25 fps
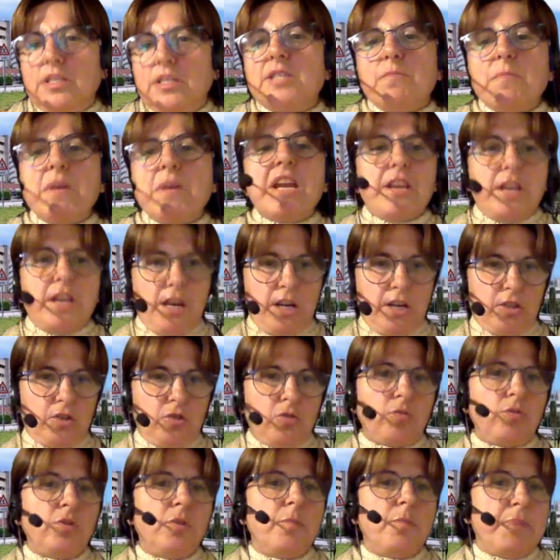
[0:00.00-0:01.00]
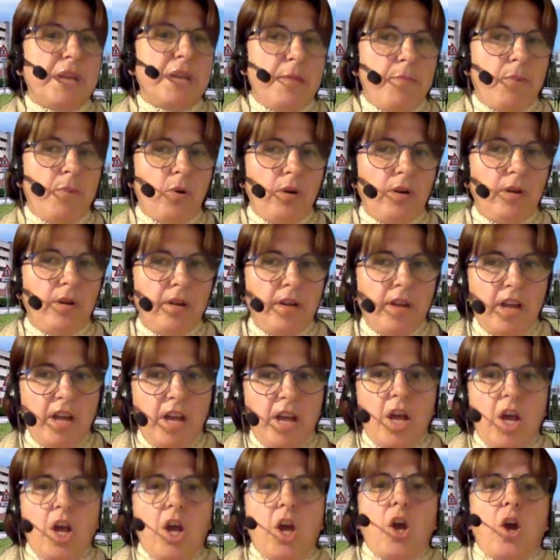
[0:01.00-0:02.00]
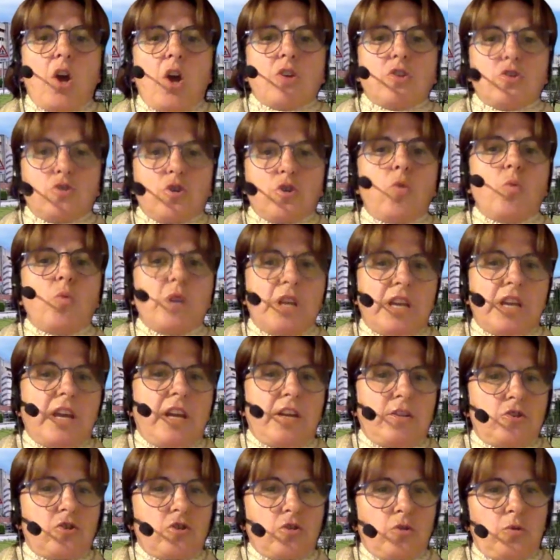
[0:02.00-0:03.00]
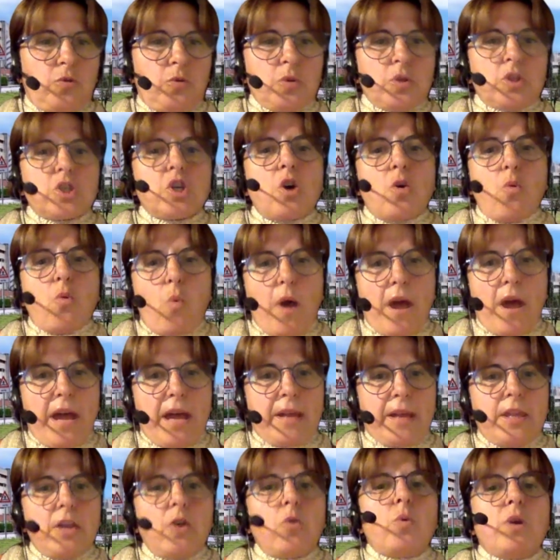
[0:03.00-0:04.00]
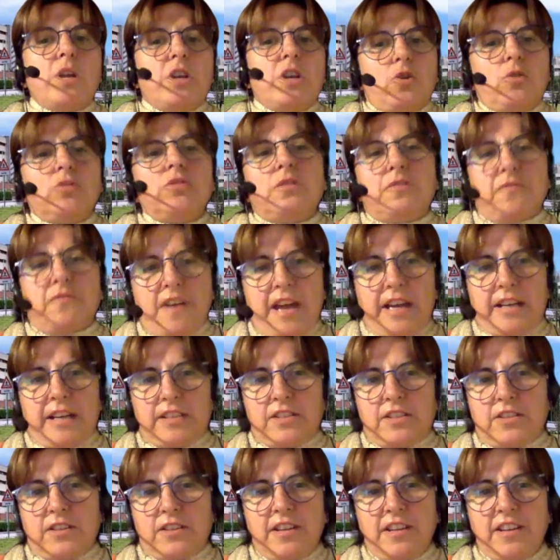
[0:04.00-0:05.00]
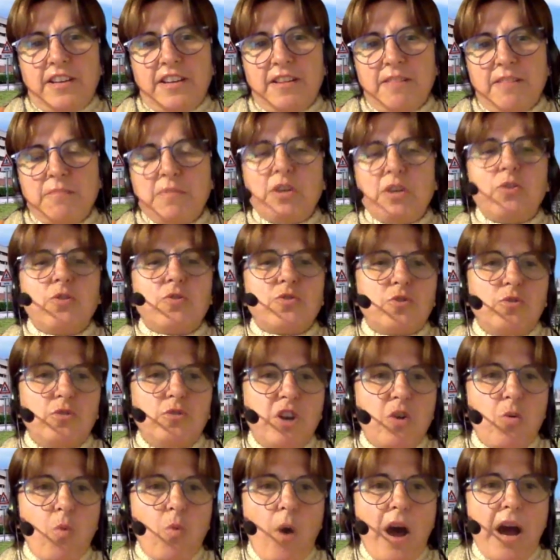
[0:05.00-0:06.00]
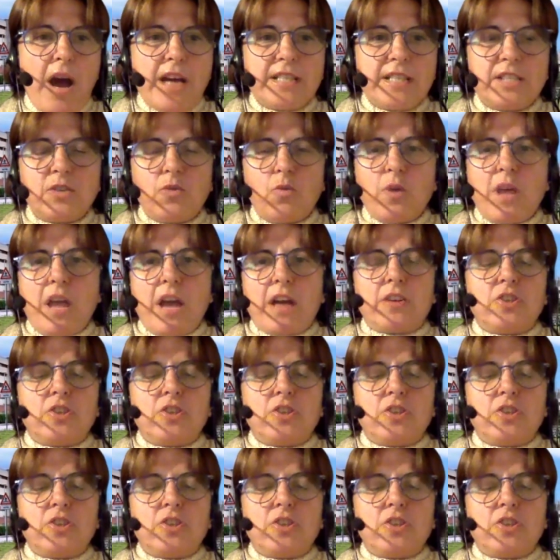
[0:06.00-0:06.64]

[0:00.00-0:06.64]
meaning to the people. So we can choose when we know the fact, because otherwise we